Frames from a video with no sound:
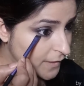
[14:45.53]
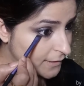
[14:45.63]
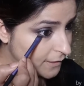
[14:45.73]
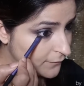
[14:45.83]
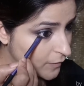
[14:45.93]

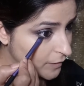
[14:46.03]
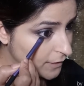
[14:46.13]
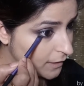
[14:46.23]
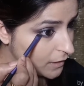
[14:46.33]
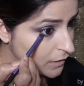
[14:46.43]
Very,
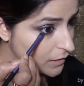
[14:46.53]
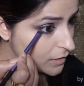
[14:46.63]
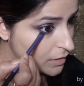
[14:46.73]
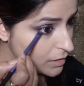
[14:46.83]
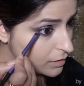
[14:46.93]
very
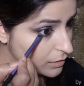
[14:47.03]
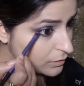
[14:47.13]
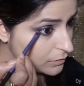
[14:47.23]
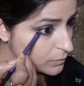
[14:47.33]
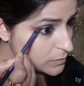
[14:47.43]

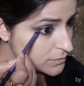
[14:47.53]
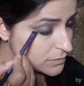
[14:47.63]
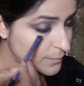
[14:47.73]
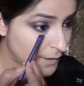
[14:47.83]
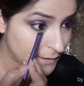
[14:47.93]
close
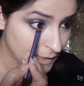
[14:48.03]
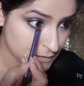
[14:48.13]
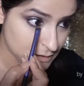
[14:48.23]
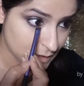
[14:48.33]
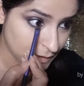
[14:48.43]
to my
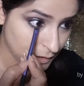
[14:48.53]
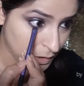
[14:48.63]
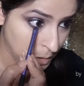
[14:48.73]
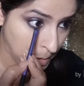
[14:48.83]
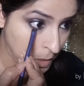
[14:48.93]
lash line.
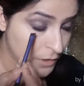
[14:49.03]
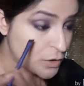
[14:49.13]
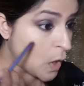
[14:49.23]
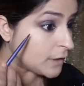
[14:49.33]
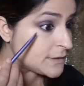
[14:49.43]

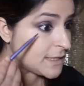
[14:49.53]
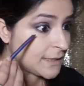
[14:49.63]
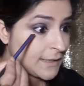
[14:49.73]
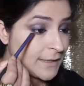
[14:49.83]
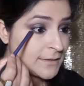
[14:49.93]
Not
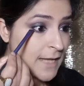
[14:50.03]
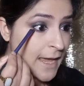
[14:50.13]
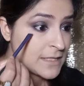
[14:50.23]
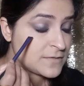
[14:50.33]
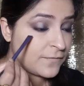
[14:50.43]
taking it
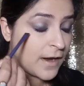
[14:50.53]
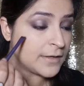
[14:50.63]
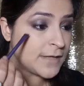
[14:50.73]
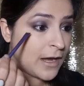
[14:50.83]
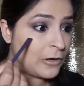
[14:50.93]
as
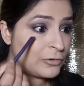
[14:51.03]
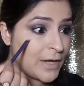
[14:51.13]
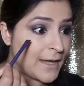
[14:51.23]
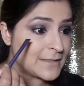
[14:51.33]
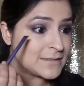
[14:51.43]
far
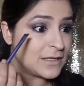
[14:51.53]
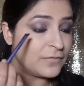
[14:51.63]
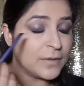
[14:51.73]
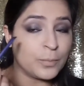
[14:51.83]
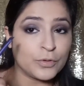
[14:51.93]
down as
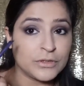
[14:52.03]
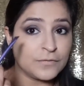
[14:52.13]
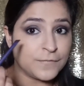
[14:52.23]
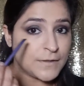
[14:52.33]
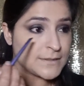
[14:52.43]
we put
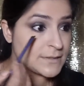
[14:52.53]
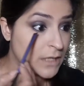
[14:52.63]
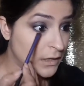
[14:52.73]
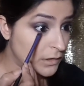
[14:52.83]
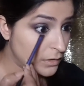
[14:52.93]
the
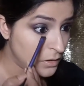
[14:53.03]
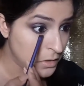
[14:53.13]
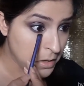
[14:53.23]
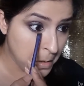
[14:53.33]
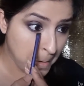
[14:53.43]
first color.